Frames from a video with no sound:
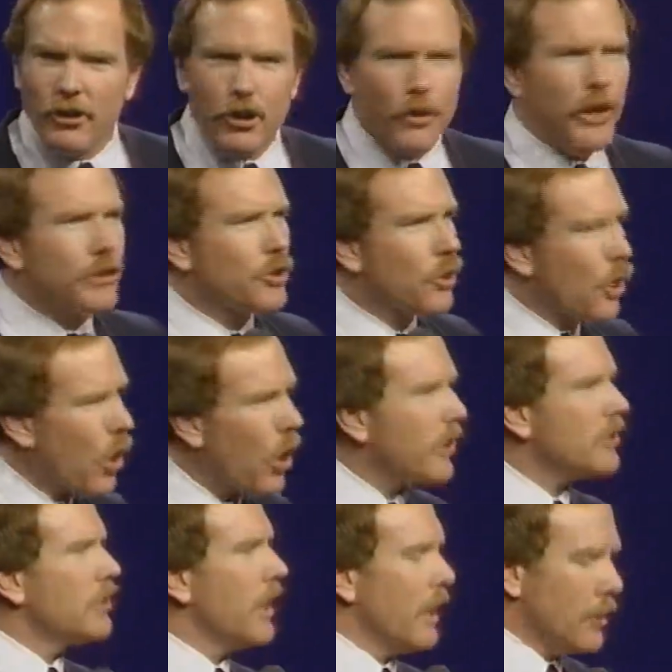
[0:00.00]
to these
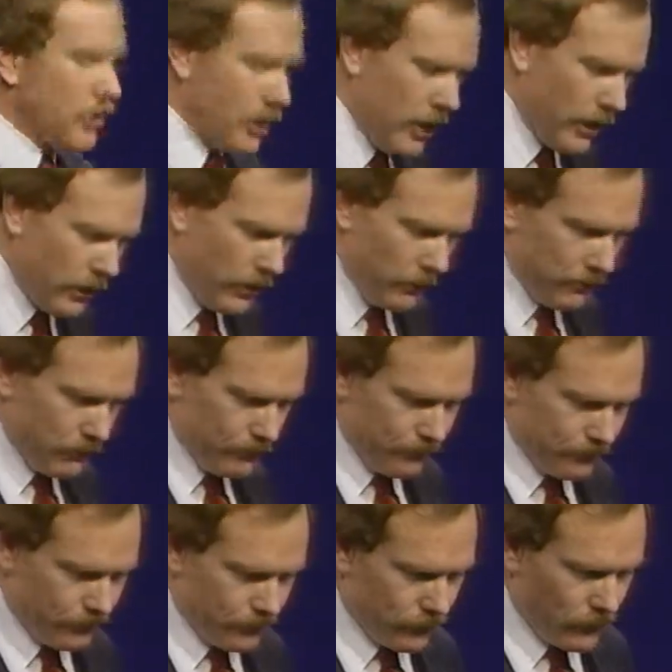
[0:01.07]
crooks that had cheated them.
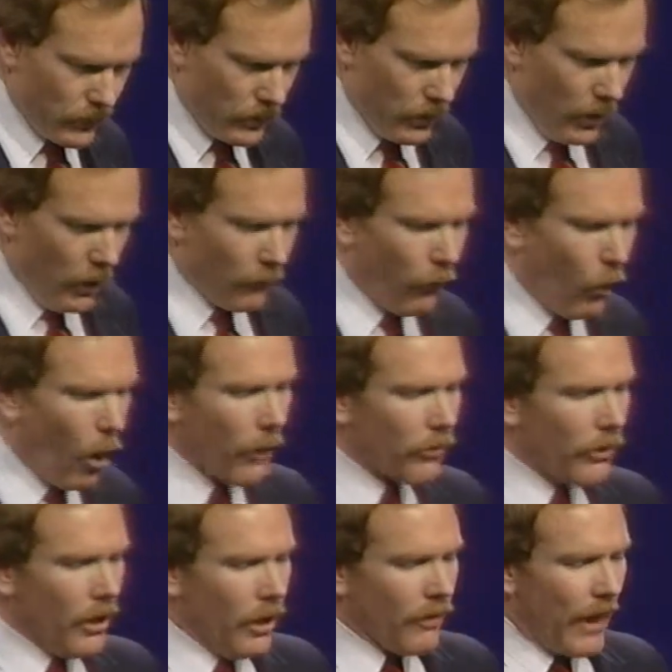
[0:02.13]

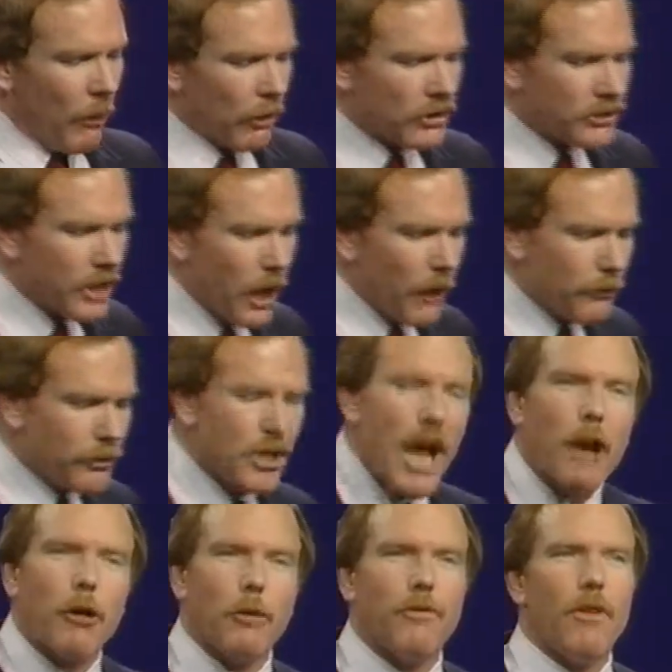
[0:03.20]
Fourth, they were
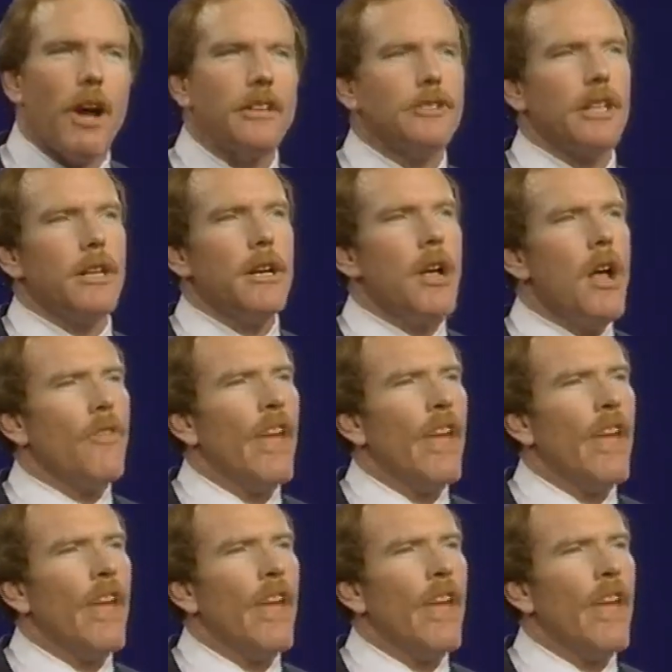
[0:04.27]
self-sacrificing.